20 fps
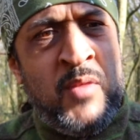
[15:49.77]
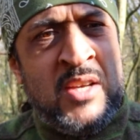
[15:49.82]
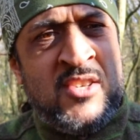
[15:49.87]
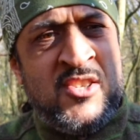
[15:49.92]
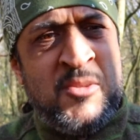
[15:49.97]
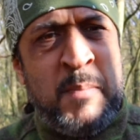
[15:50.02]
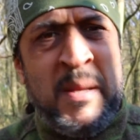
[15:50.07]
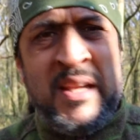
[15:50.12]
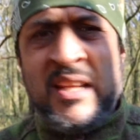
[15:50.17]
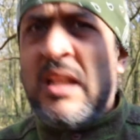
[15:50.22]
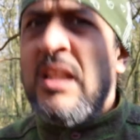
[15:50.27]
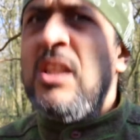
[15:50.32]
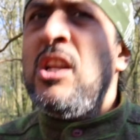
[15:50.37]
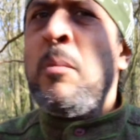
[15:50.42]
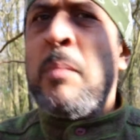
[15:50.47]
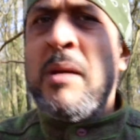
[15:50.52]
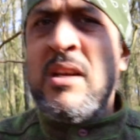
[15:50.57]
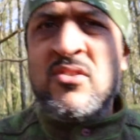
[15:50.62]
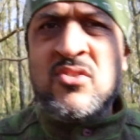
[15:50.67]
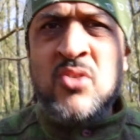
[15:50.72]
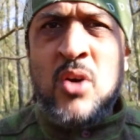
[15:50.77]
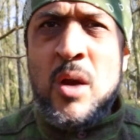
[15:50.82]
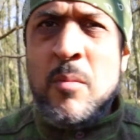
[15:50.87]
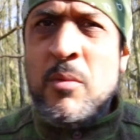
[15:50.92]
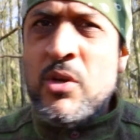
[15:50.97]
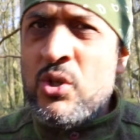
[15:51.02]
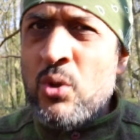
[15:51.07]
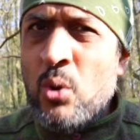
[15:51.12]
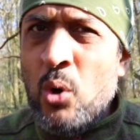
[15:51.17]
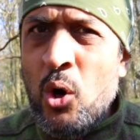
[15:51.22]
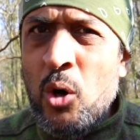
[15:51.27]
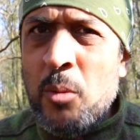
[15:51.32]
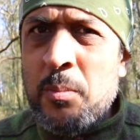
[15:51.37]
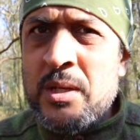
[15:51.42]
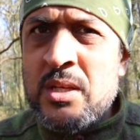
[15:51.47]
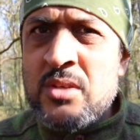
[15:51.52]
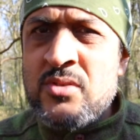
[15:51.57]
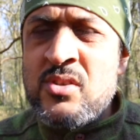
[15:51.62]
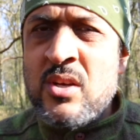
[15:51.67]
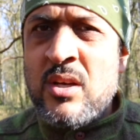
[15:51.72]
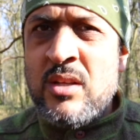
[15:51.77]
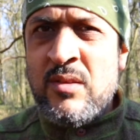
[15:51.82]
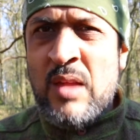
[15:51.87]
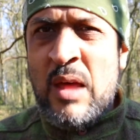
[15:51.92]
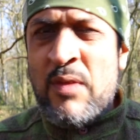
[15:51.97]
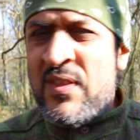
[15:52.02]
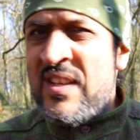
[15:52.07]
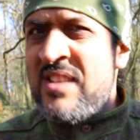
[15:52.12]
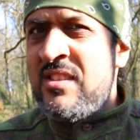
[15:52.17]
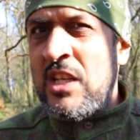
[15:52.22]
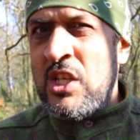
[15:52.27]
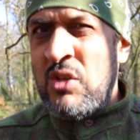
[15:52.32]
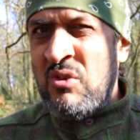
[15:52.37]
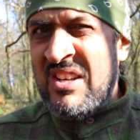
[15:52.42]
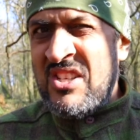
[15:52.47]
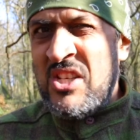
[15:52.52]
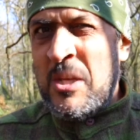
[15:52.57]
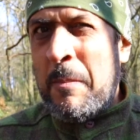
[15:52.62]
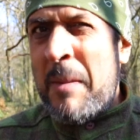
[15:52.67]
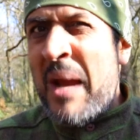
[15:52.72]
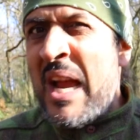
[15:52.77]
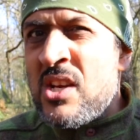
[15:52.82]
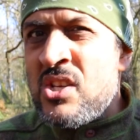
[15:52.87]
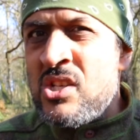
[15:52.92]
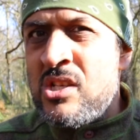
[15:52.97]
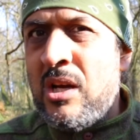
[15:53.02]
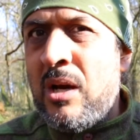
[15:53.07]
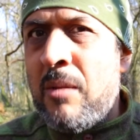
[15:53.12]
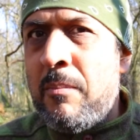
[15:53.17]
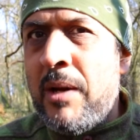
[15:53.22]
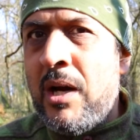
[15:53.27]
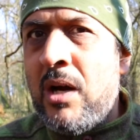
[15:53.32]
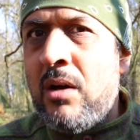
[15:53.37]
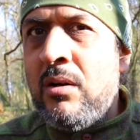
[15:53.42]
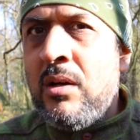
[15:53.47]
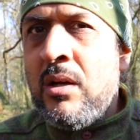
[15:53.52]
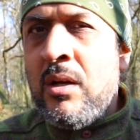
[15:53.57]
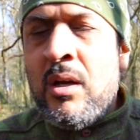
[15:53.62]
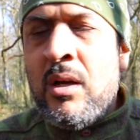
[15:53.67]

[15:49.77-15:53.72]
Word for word: spending a little bit of time on your hobbies and, and things that you're actually passionate about.